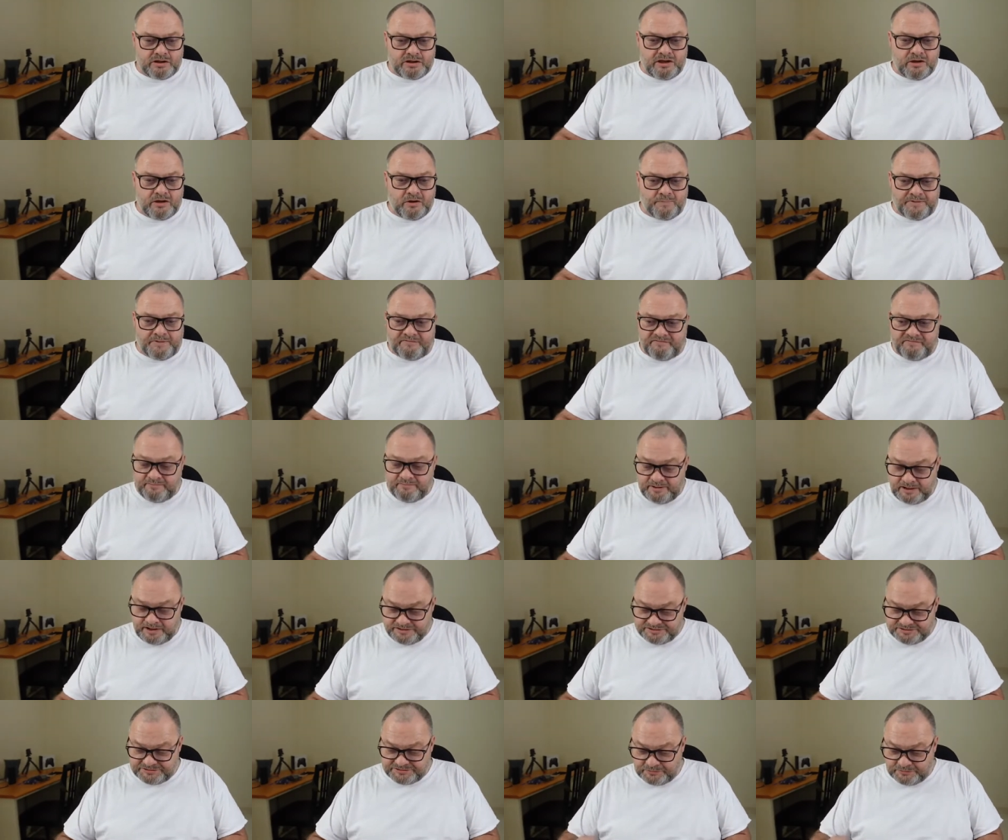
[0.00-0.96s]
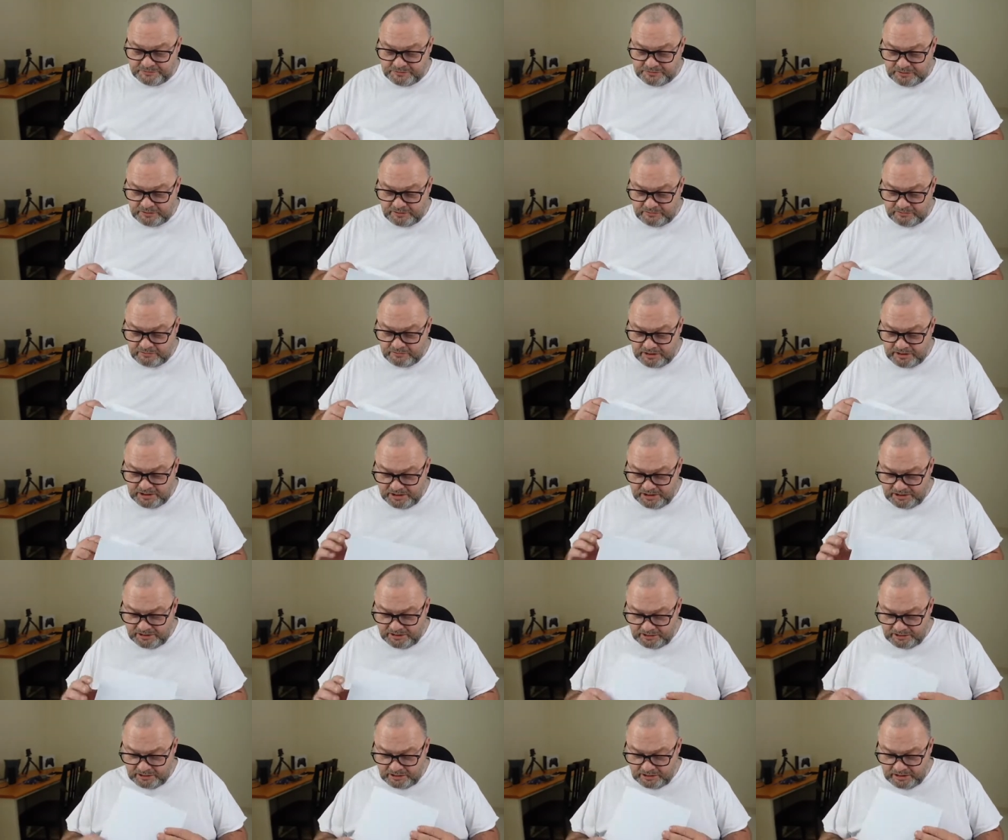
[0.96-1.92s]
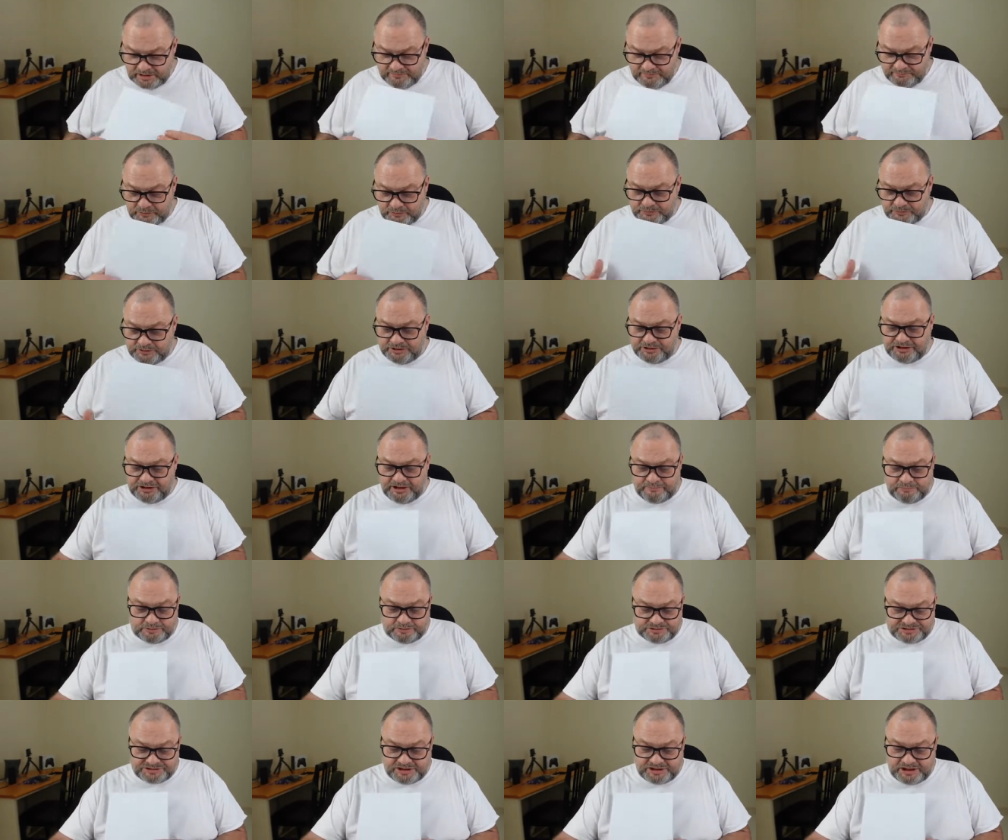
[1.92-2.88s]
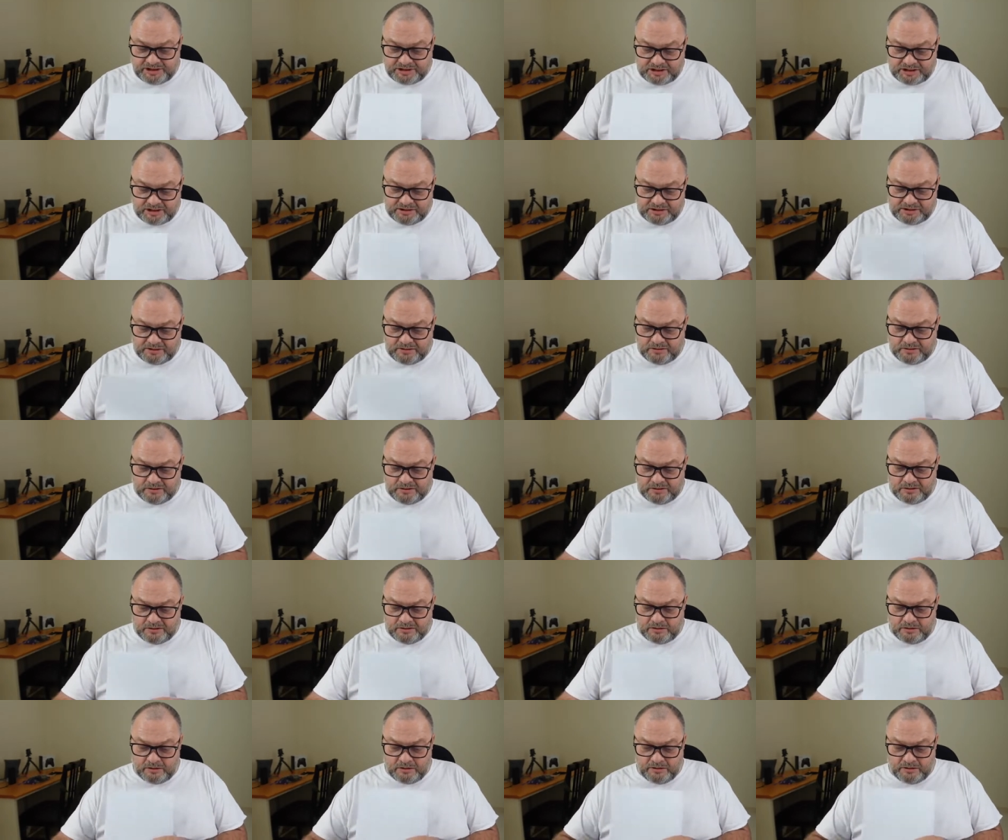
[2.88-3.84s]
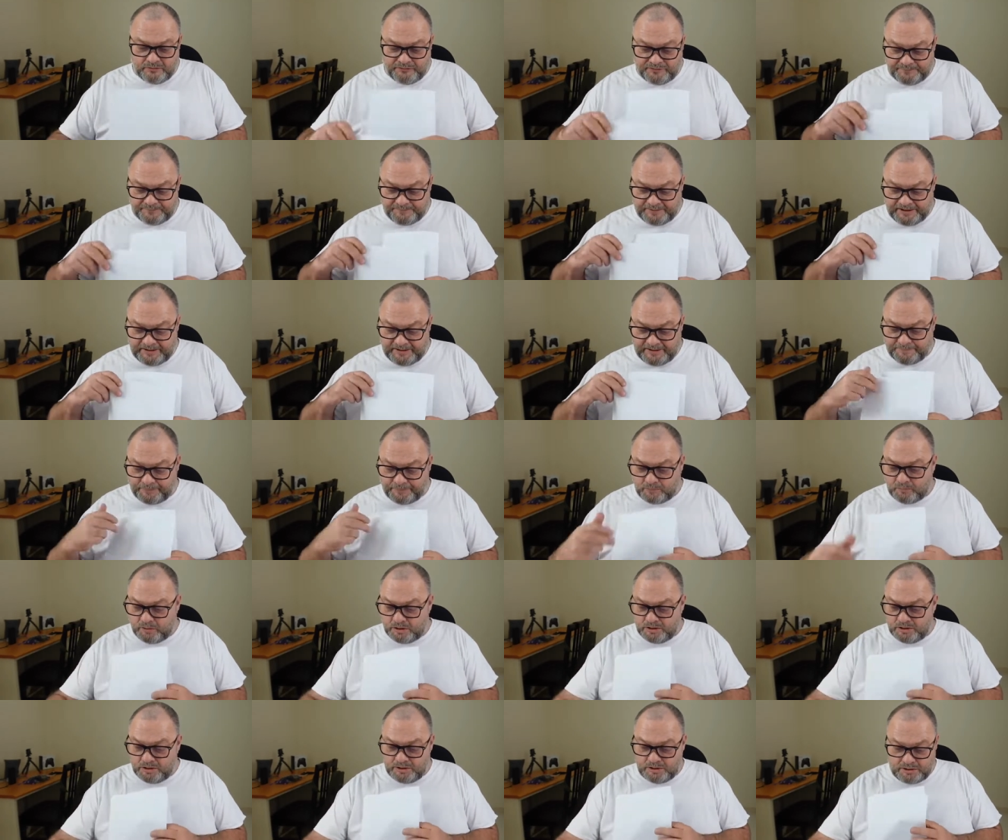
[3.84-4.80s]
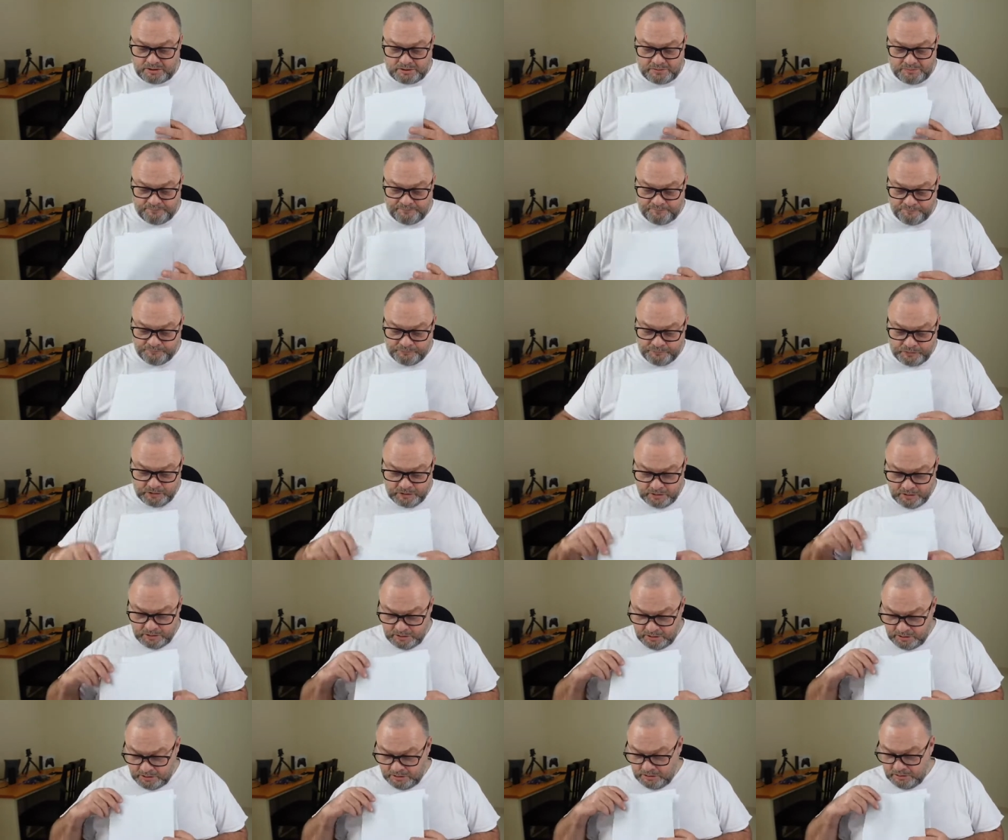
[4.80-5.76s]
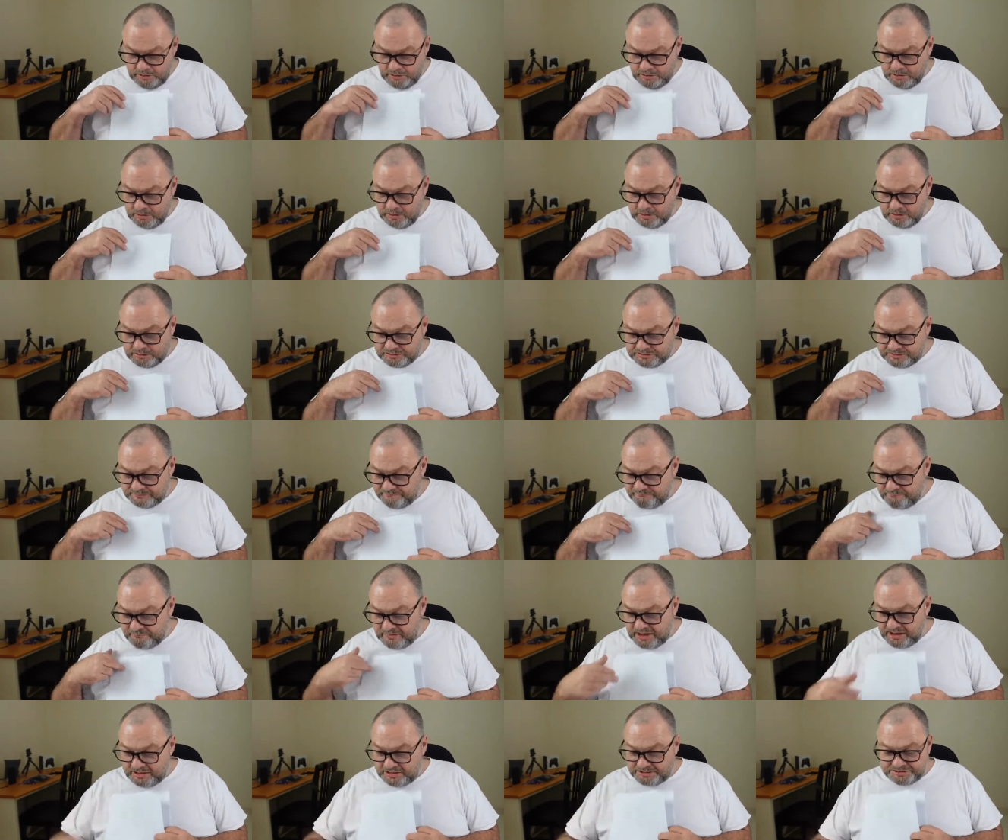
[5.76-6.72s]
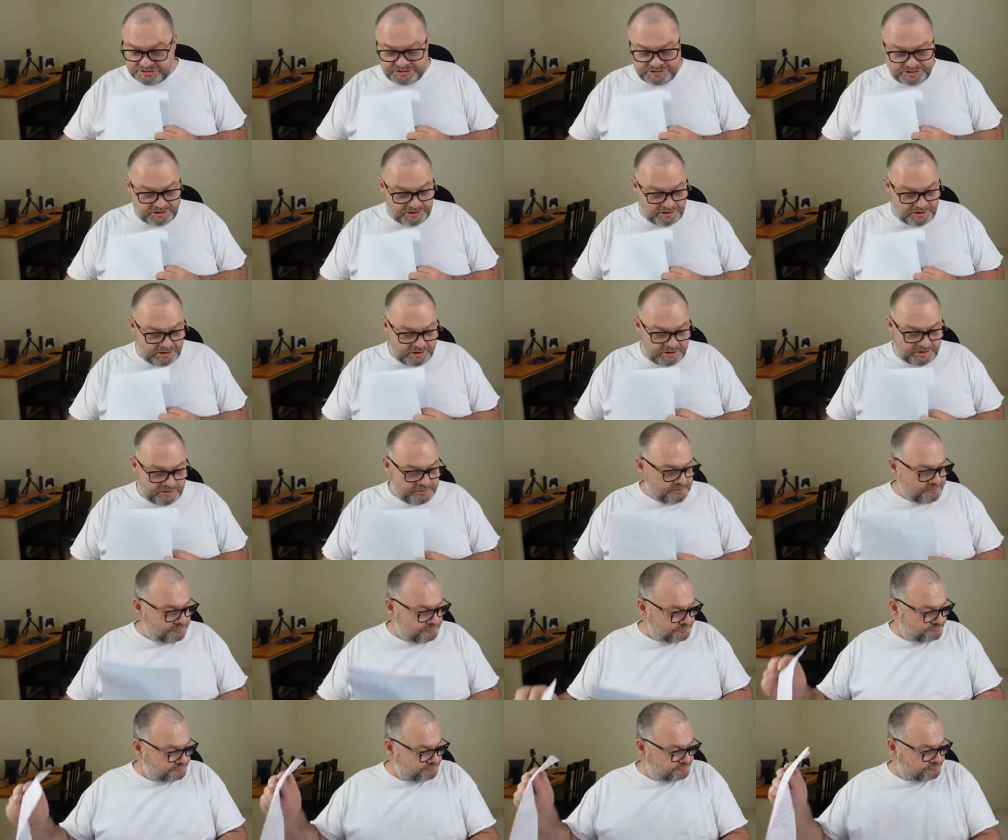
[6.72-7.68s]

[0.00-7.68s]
I hope everybody's doing all right. I'm doing a double check on all the paperwork to make sure